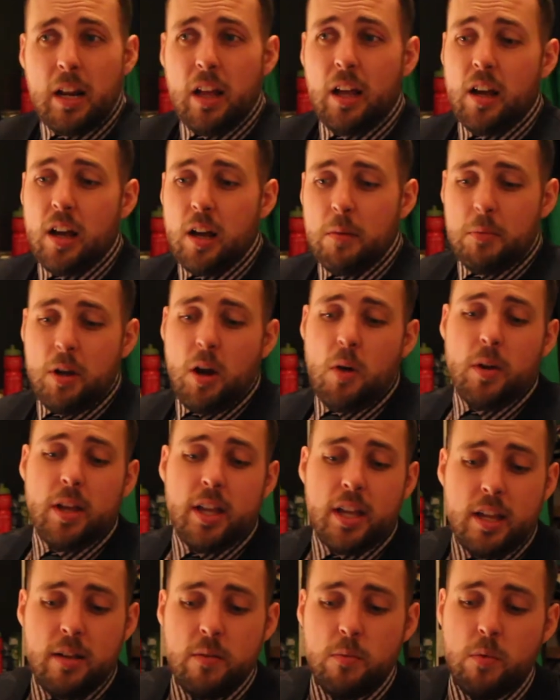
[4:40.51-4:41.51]
like I'm going
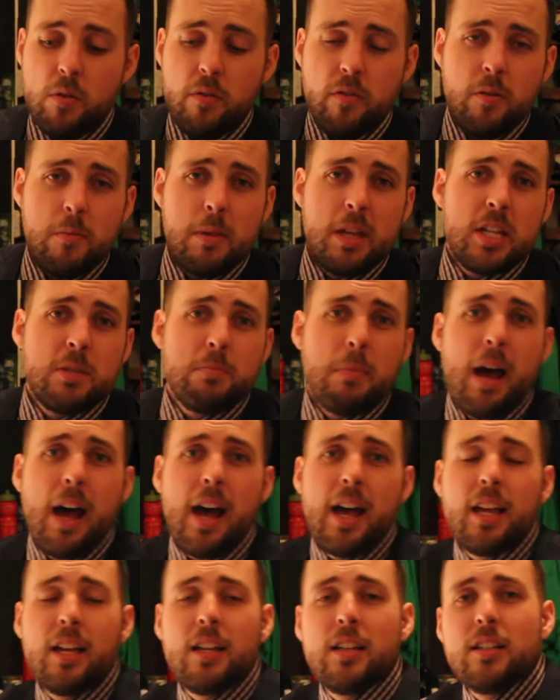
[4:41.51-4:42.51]
to eat 1 from each
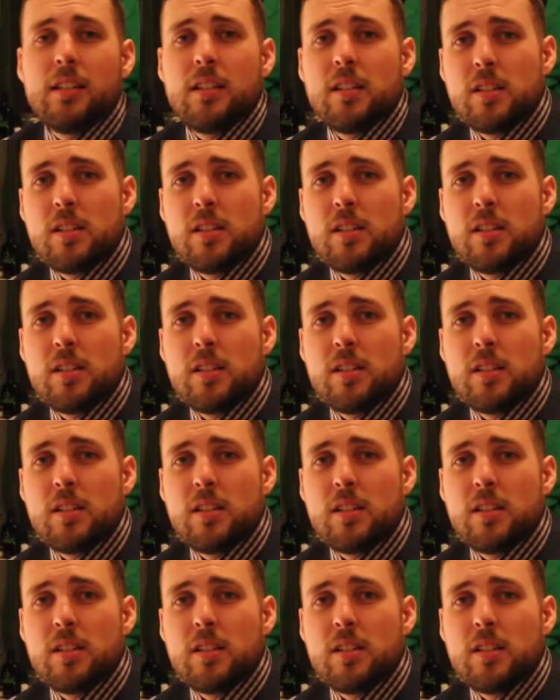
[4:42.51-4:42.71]
bag.